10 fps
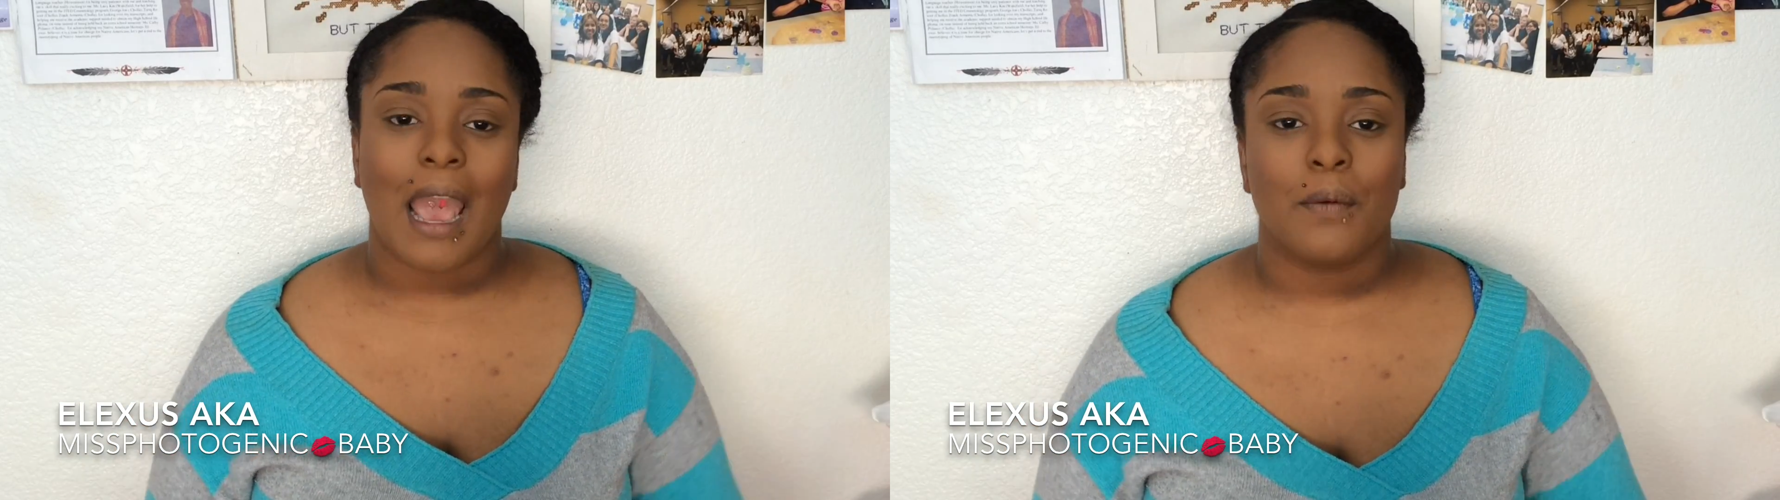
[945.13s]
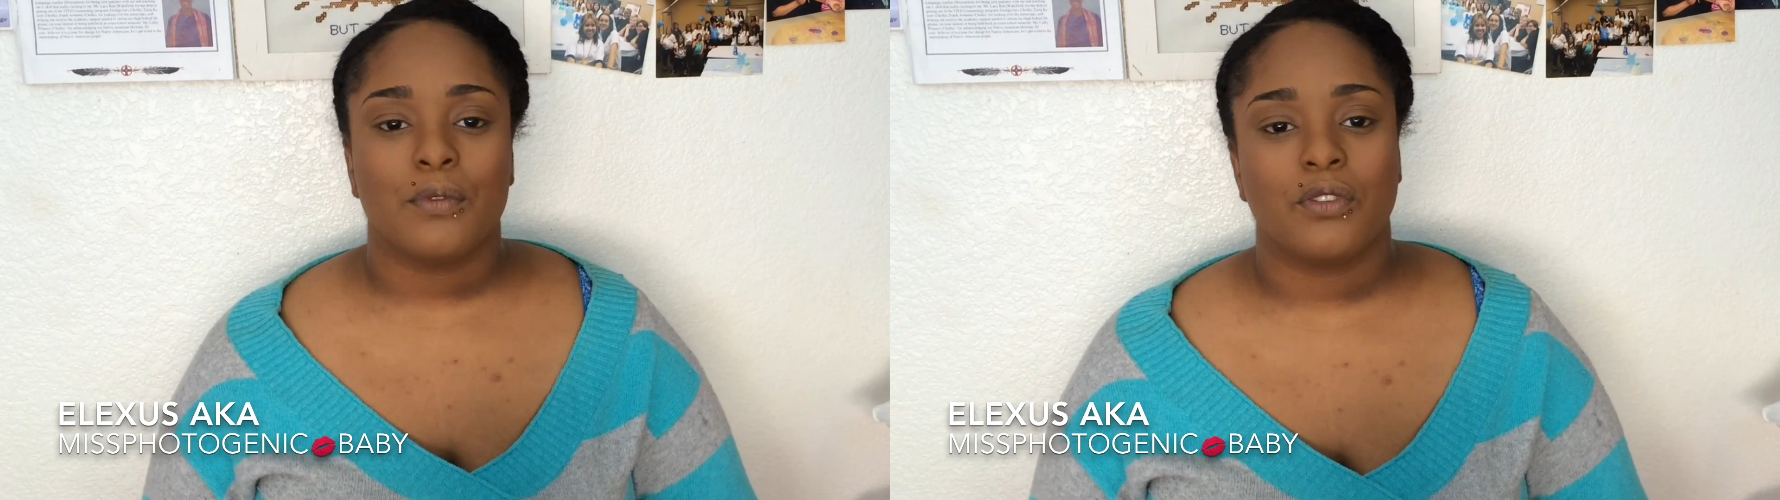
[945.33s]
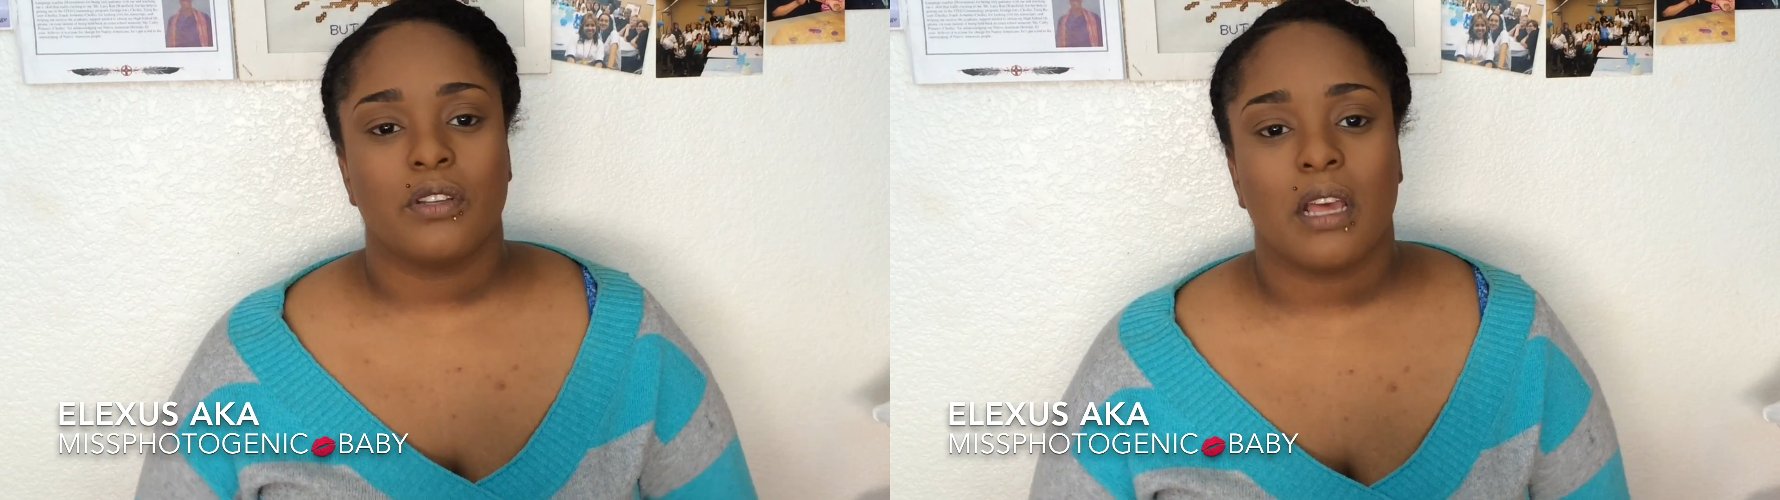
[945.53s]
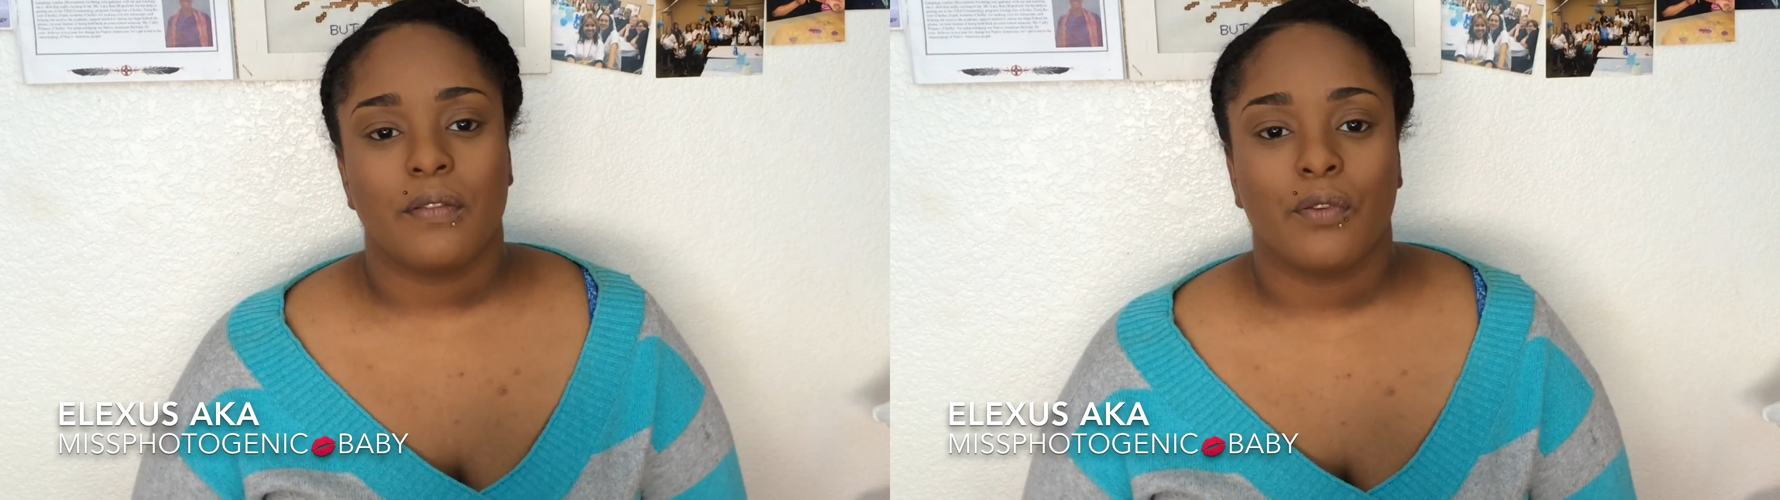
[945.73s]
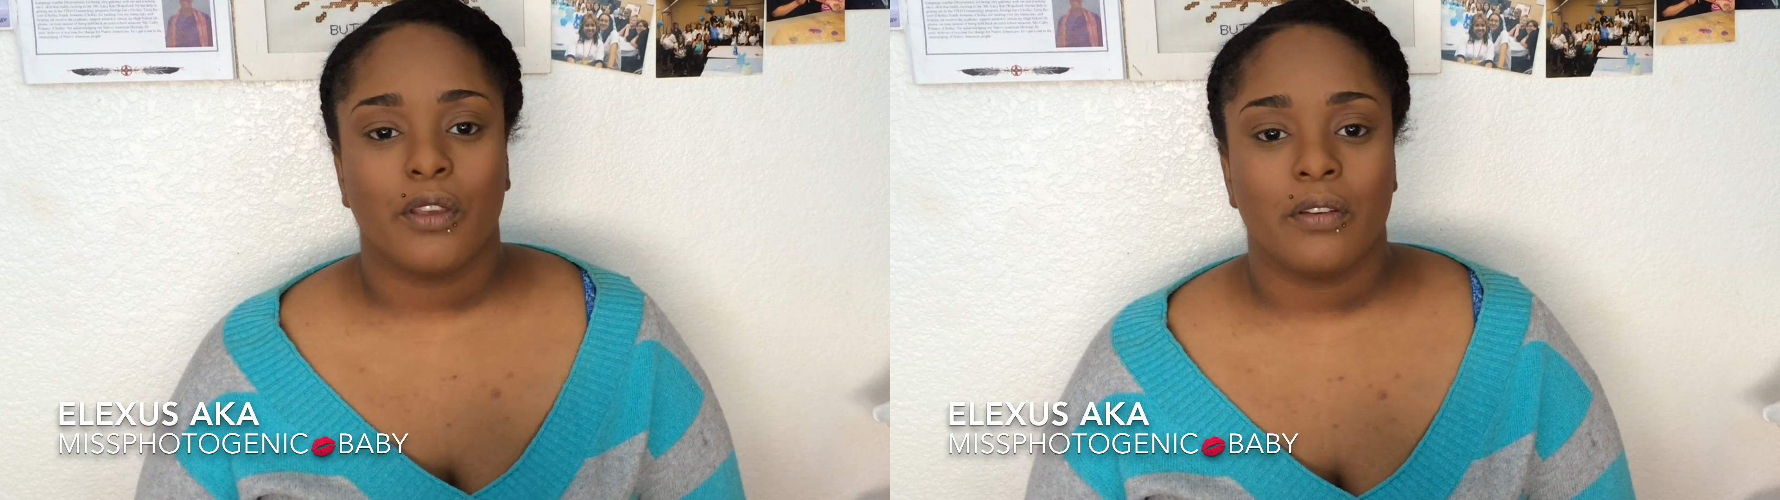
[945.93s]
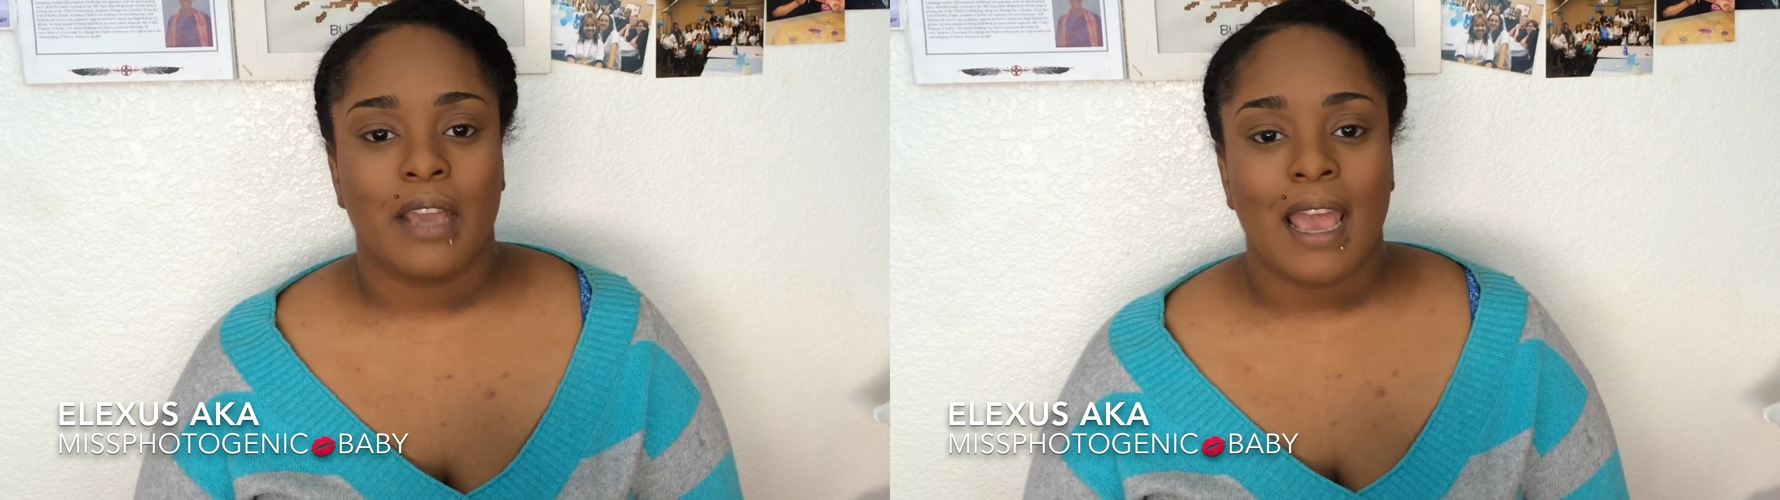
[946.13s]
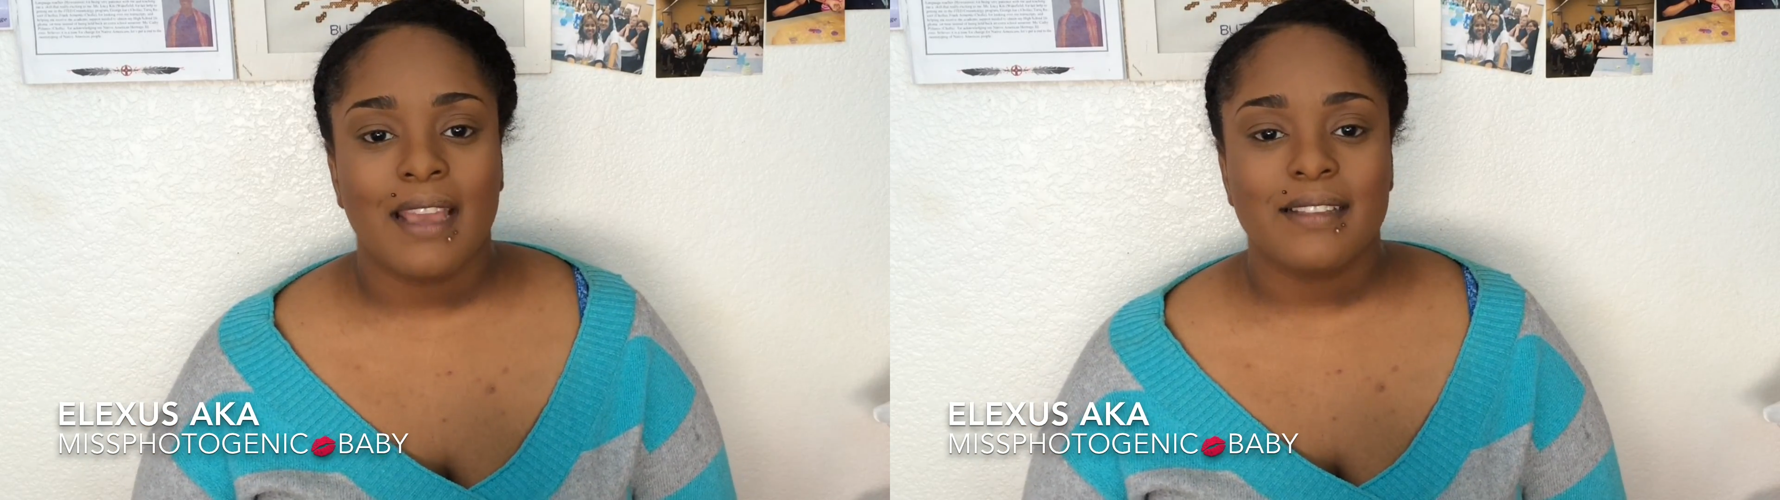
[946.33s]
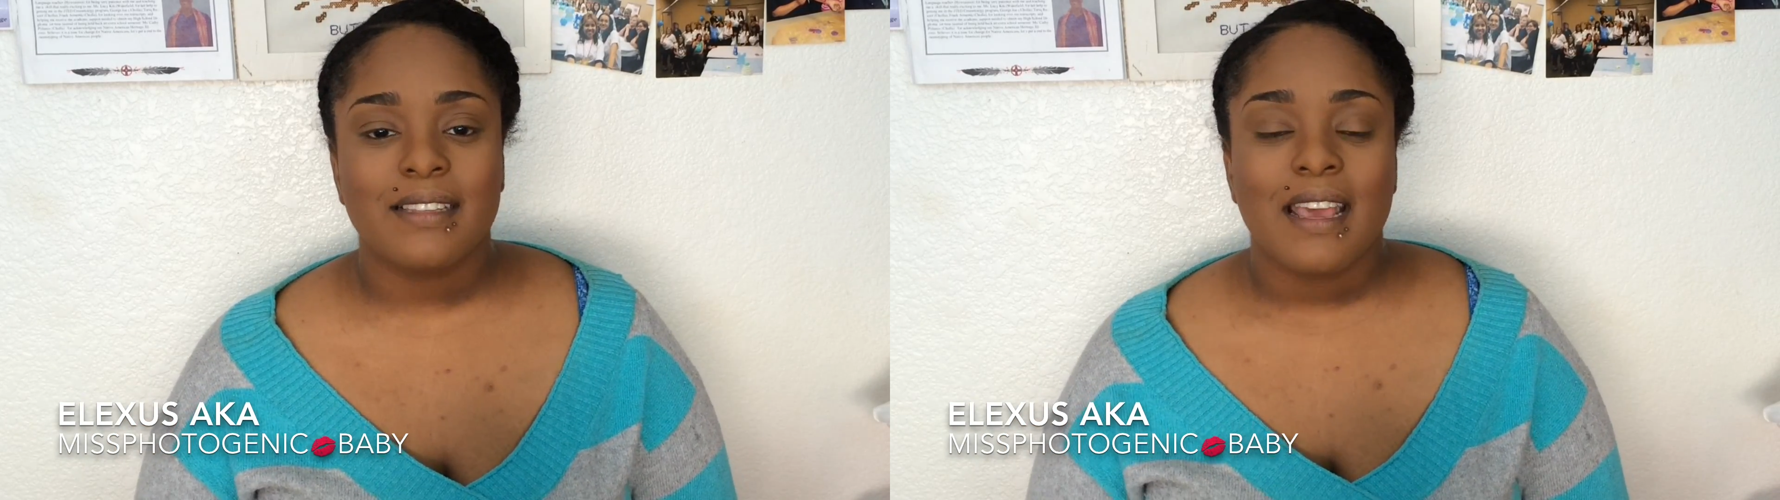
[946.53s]
I will do that for you
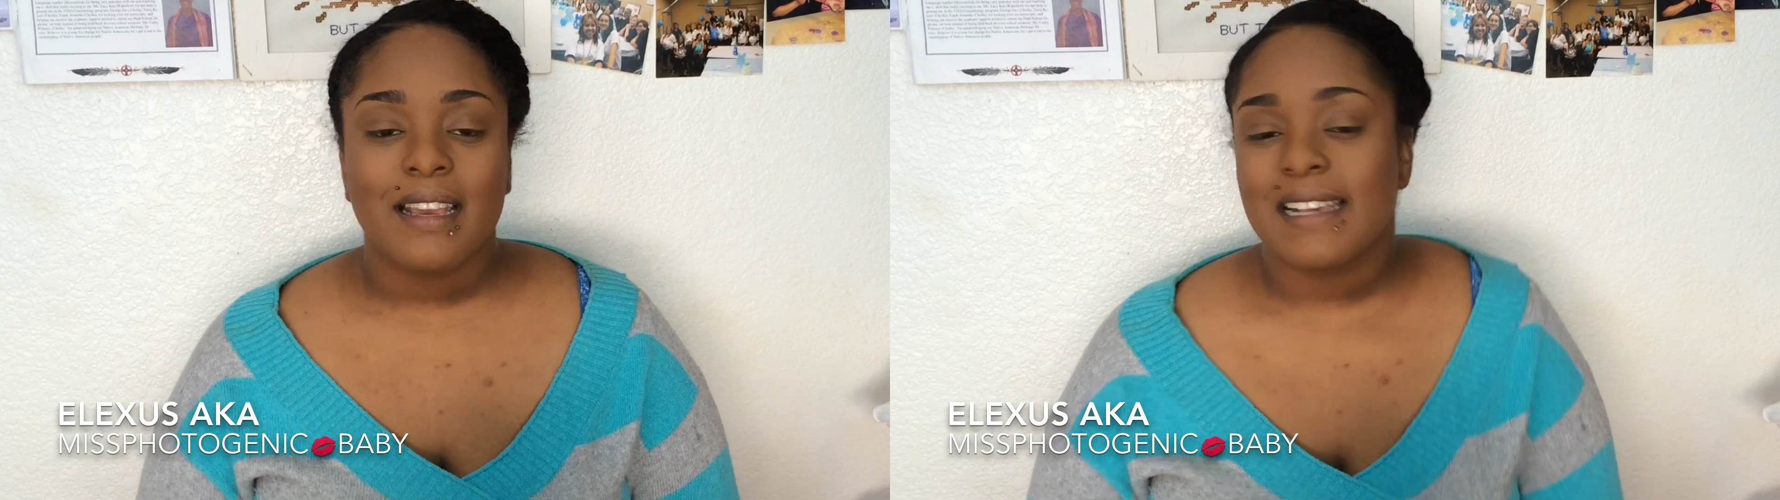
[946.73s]
guys